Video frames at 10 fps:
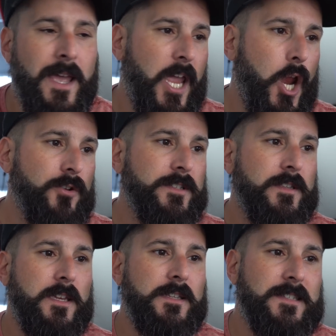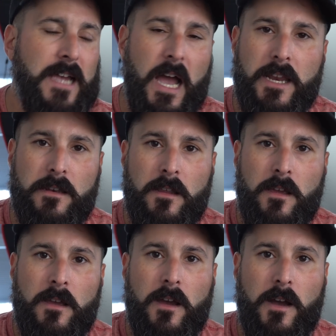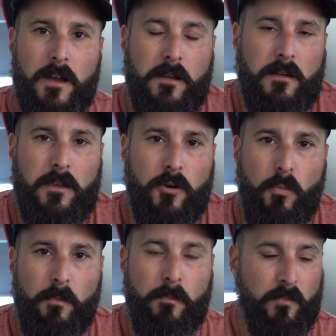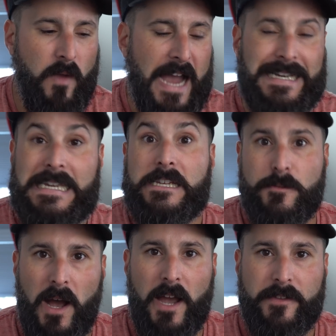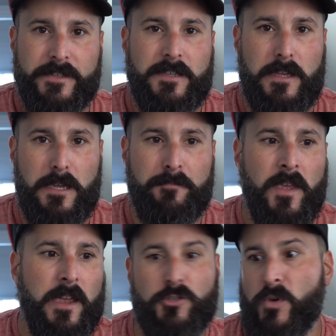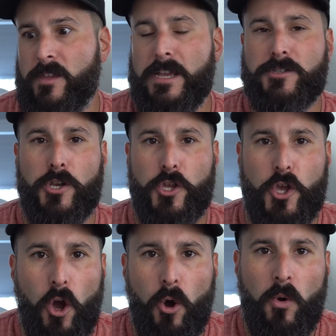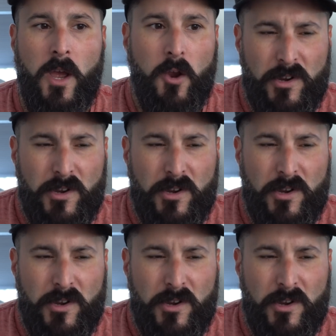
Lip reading: Here's the design ideas behind this theme. Here's where I think it's going to go.